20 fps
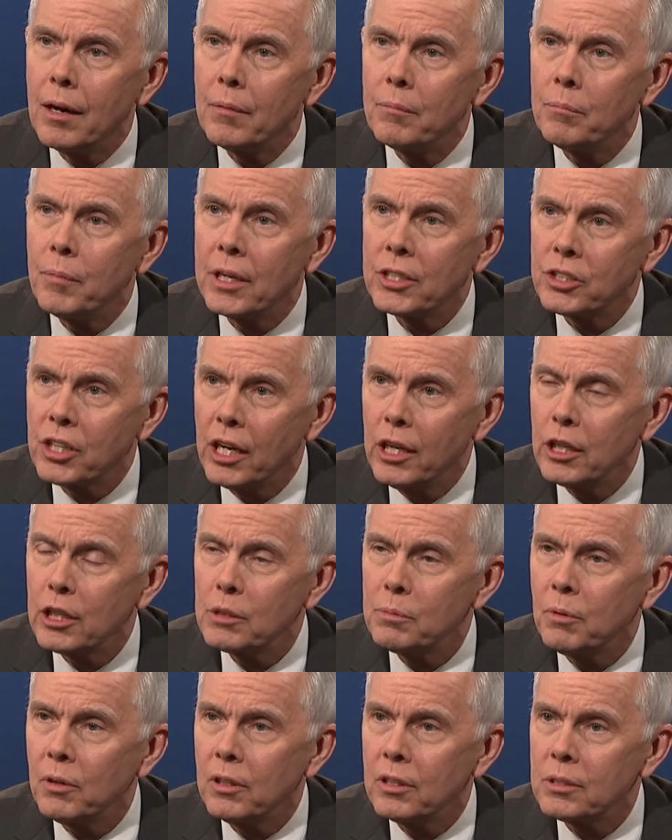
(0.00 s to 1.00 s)
my China
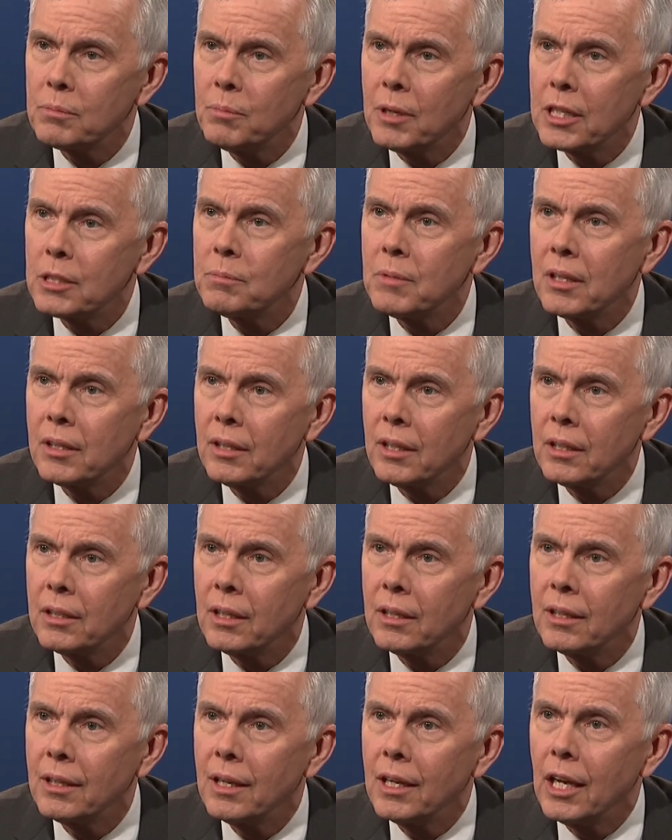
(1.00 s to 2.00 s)
experience makes me think
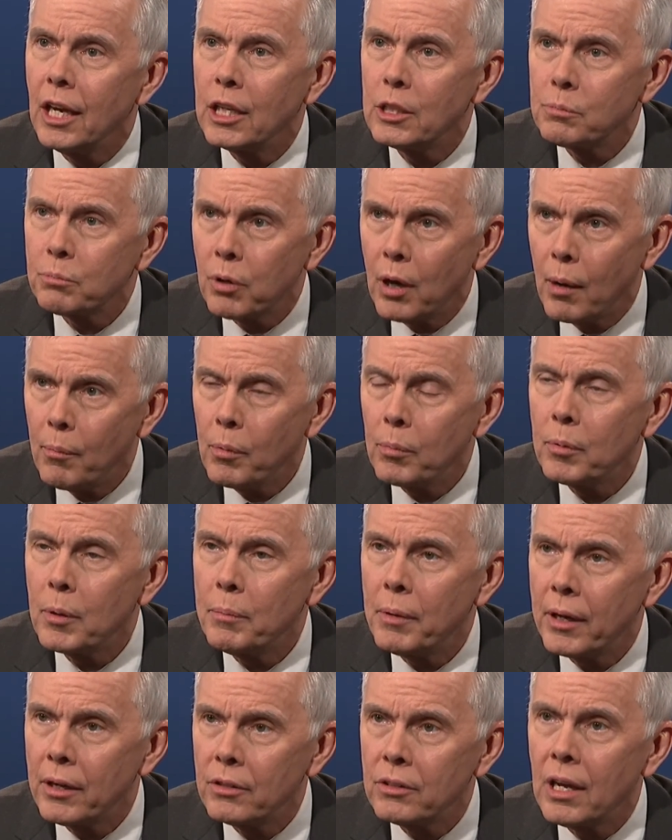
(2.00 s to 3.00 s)
that it's probably
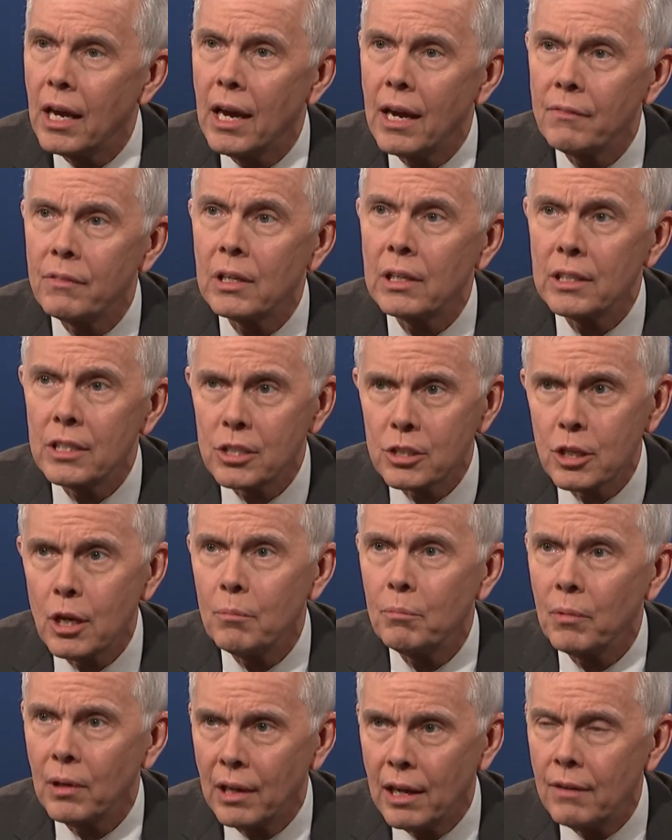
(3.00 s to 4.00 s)
better to have at least
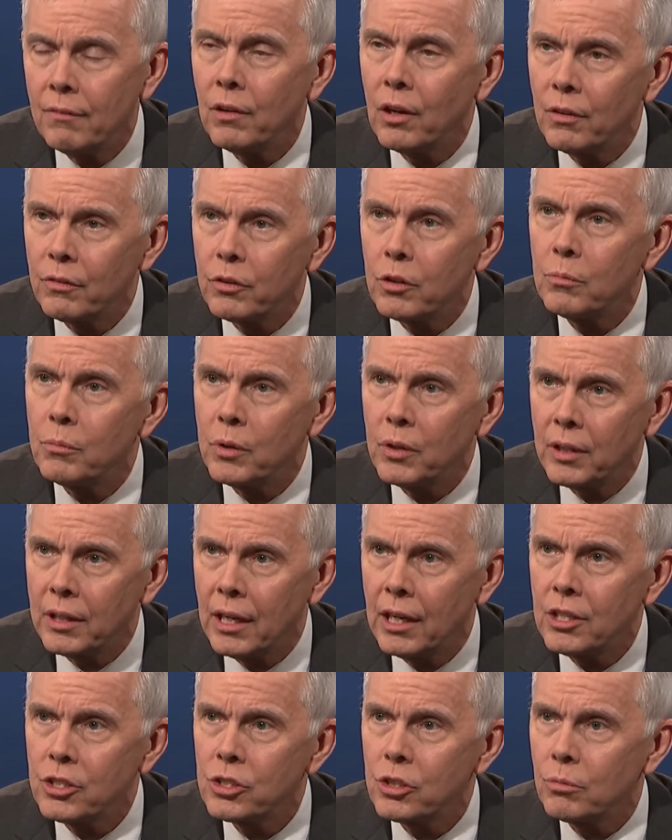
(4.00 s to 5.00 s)
some level of
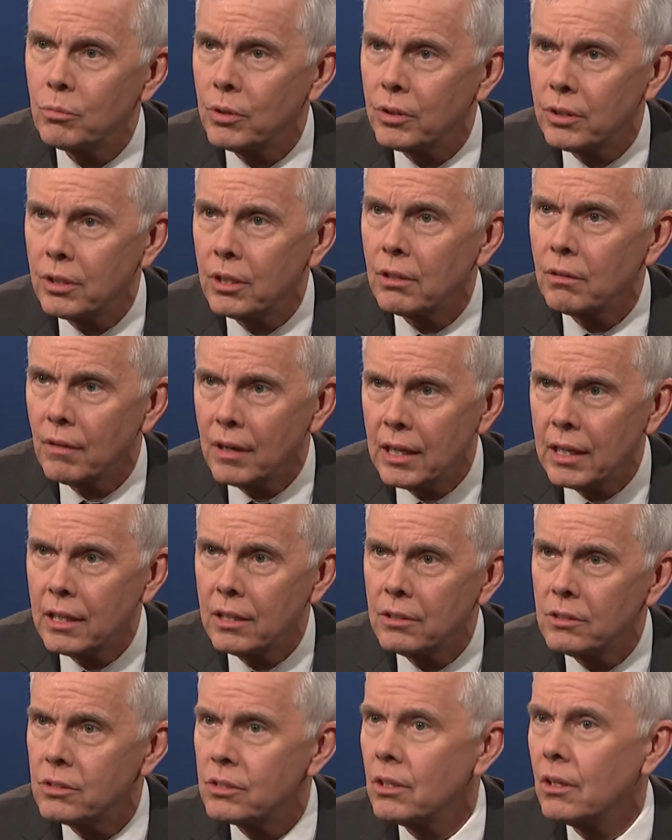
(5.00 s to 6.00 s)
communication with the
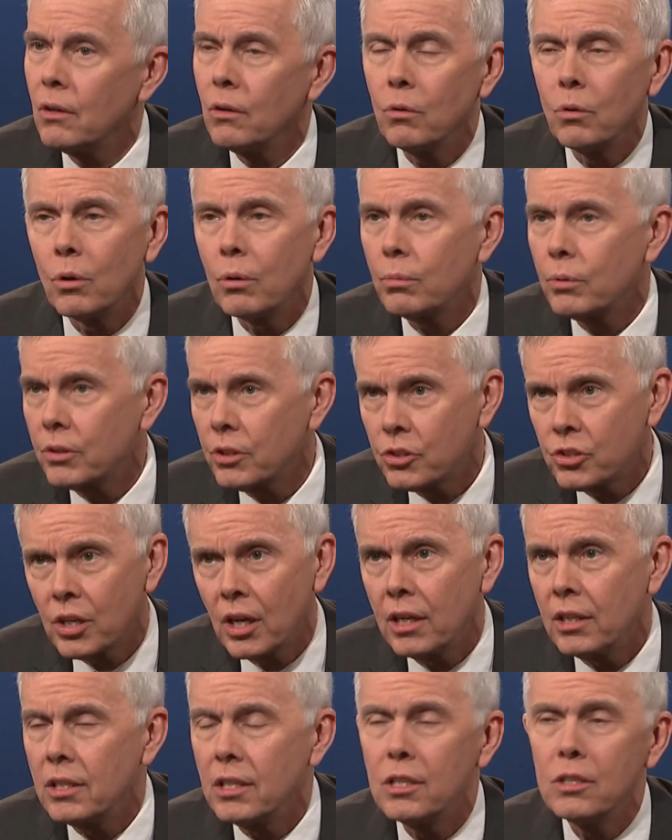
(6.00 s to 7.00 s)
Iranians or with the
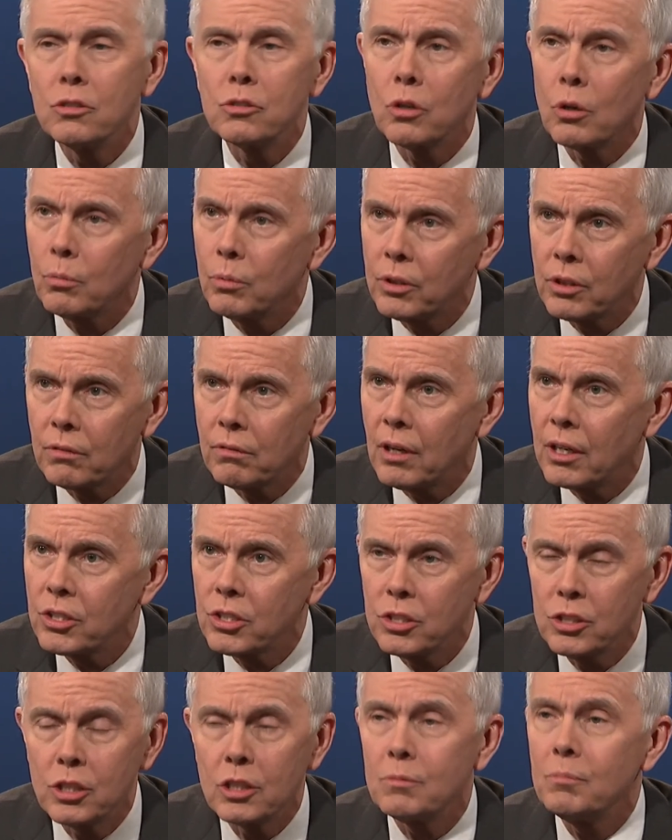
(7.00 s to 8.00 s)
Chinese or with the
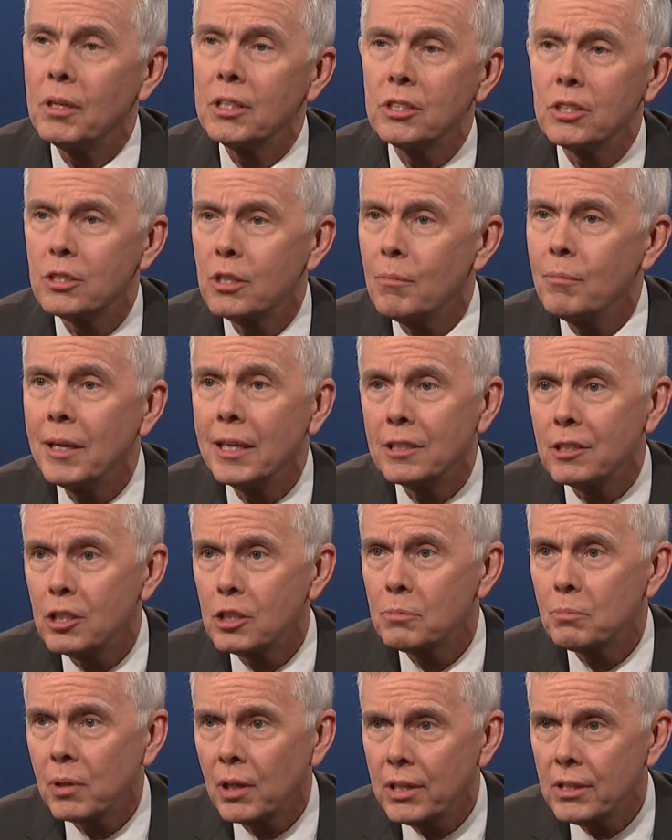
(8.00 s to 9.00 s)
Russians, as much as they may
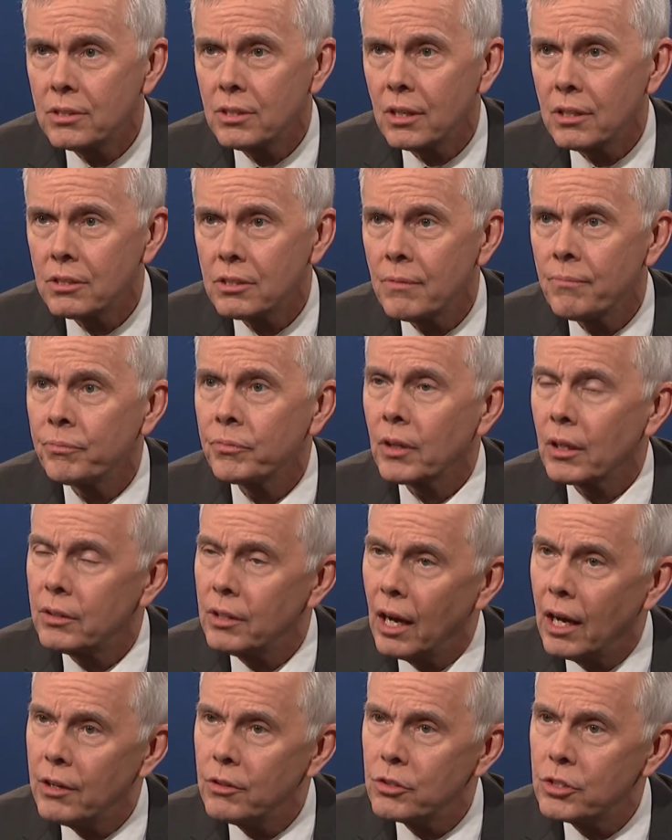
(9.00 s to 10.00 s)
displease us,
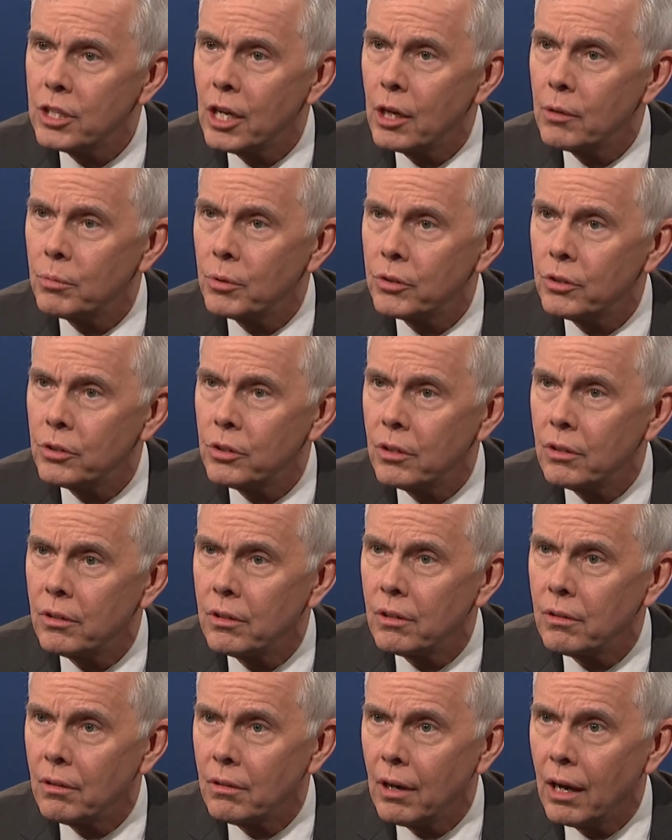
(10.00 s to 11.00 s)
to understand
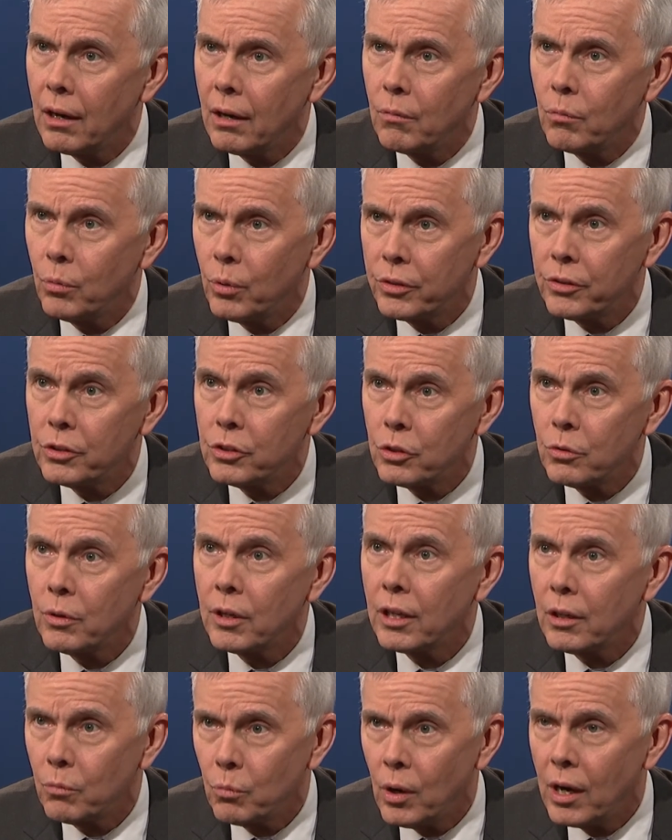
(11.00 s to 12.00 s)
what they're
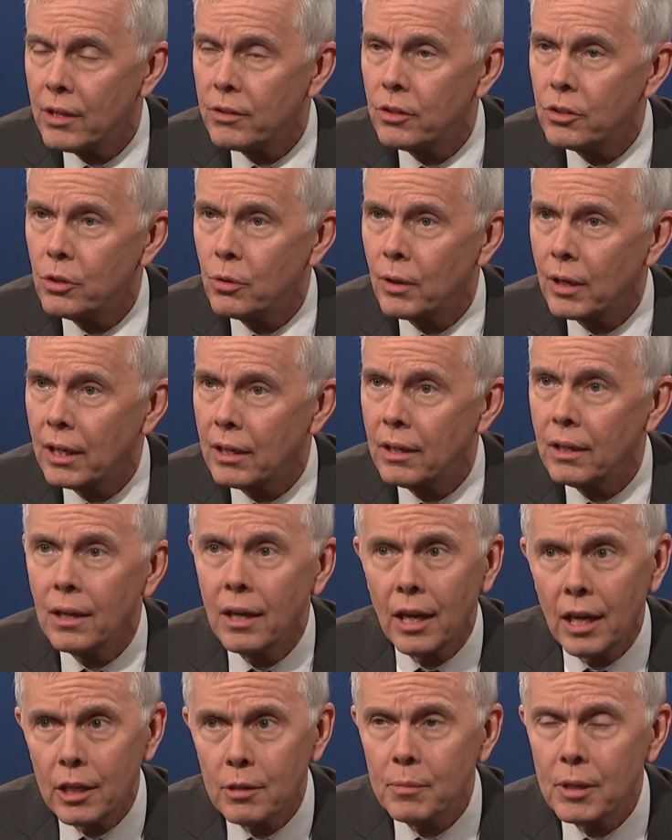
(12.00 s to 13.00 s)
doing and why they're doing it,
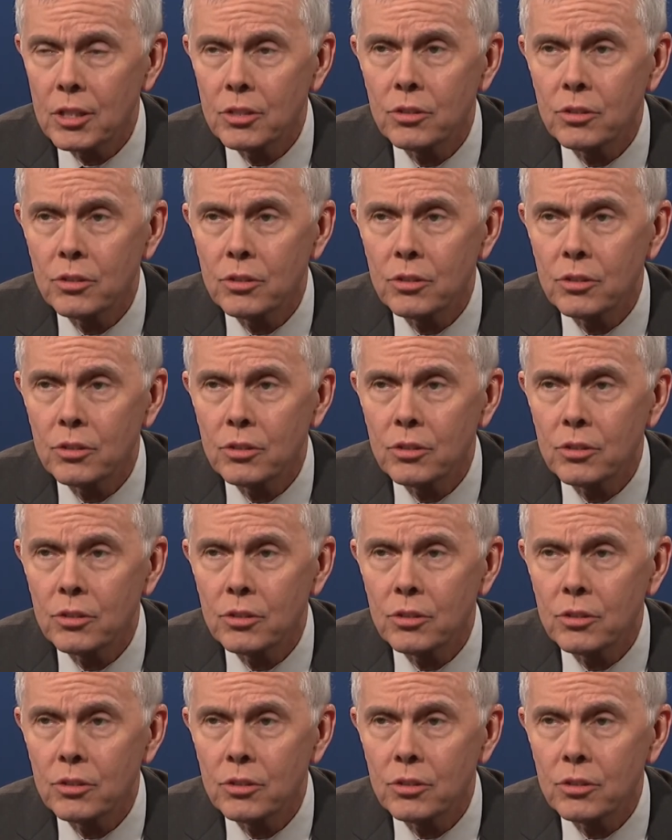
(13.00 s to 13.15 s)
and to make